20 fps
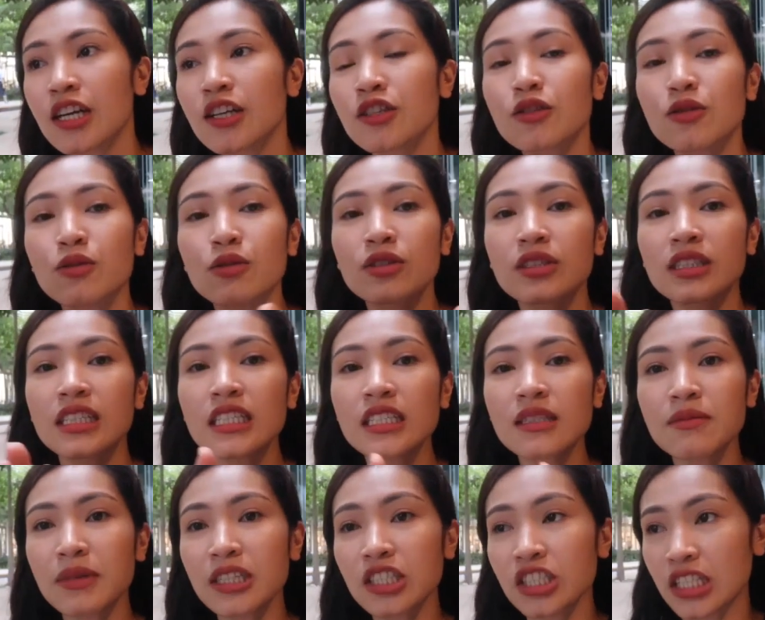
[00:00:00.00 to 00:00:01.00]
So,
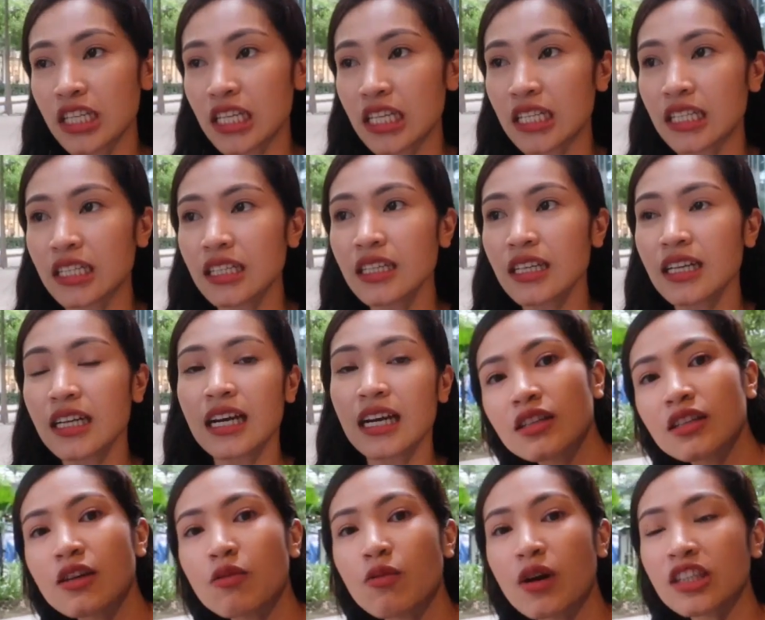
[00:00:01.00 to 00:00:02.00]
this machine,
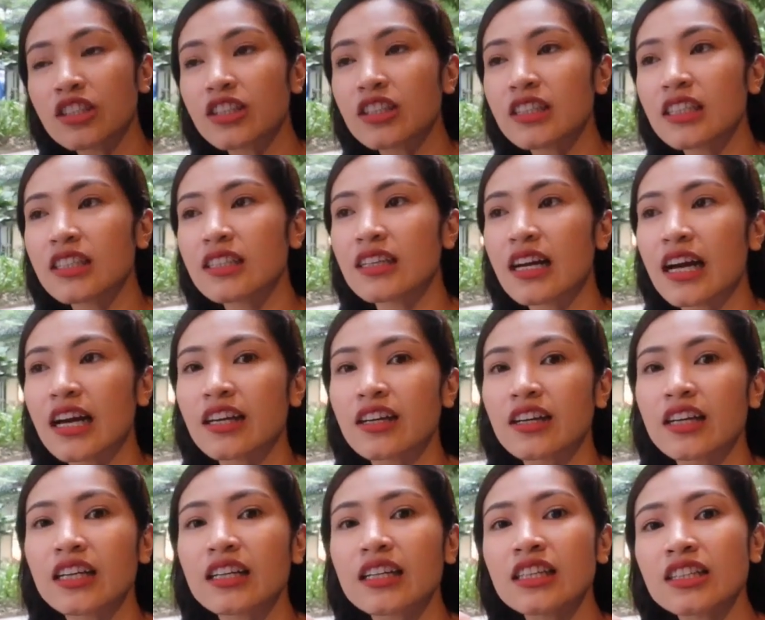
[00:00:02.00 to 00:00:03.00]
the washer, the
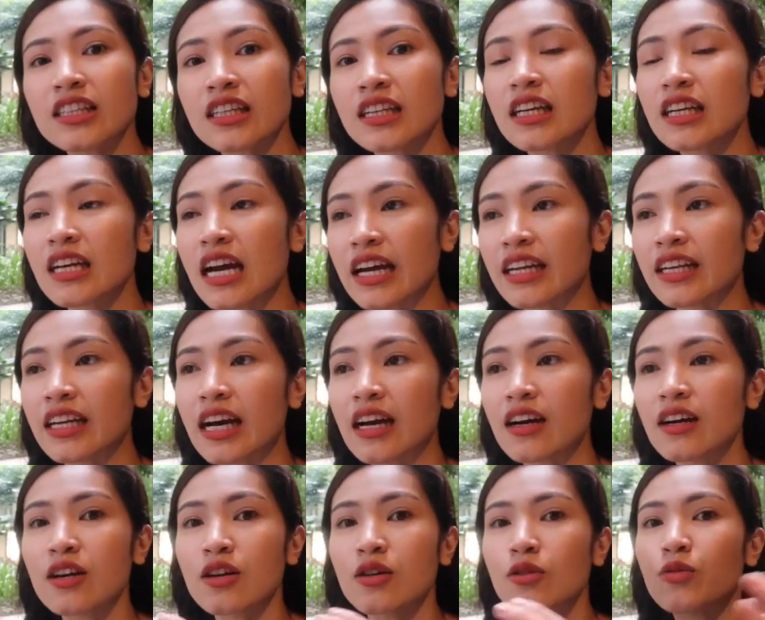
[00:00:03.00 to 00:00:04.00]
dryer, hindi siya gagana
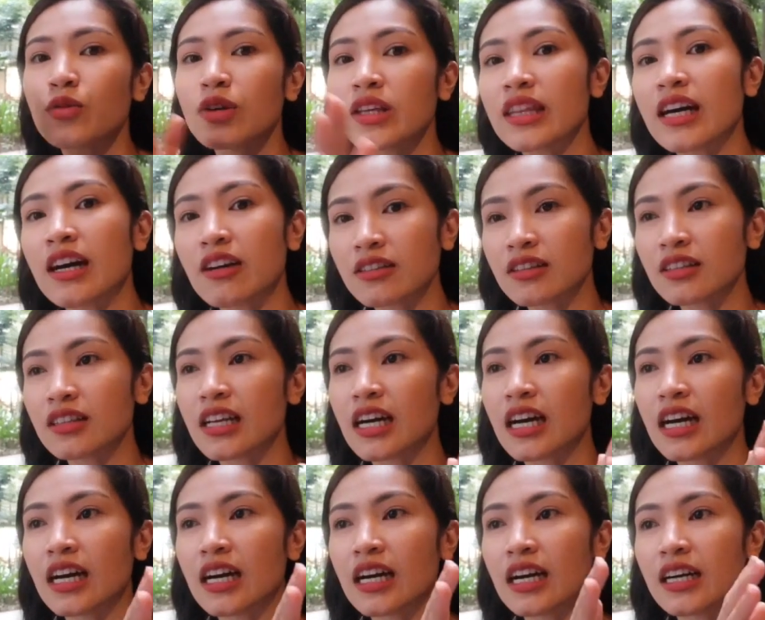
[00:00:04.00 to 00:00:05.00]
without
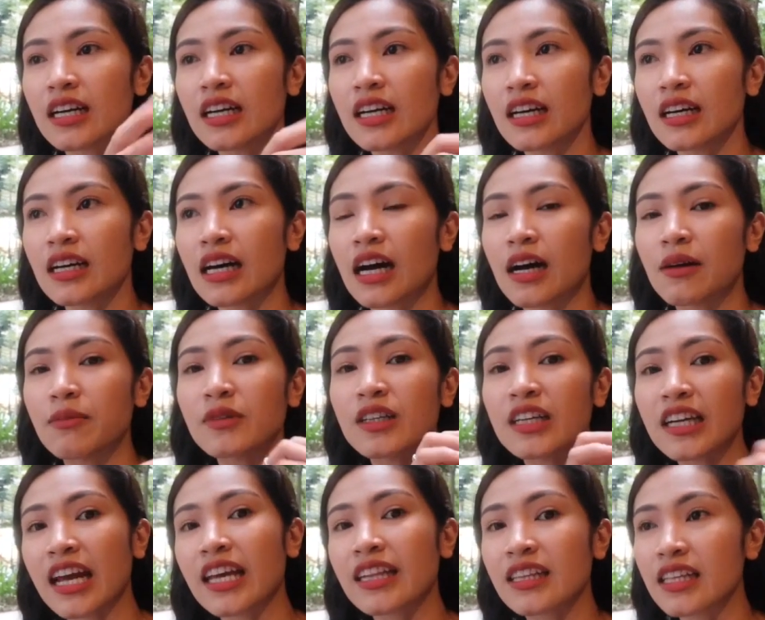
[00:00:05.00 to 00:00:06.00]
the
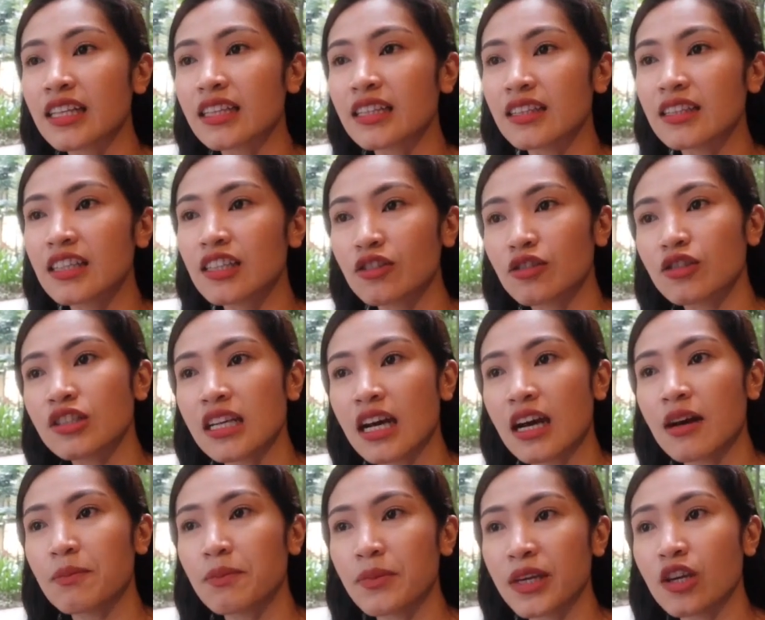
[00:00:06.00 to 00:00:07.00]
credit dito
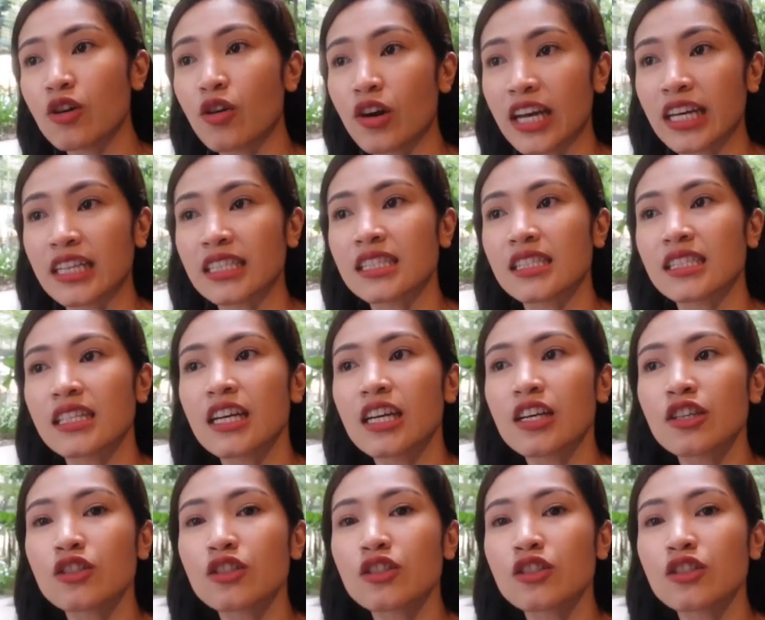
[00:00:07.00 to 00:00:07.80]
sa POS.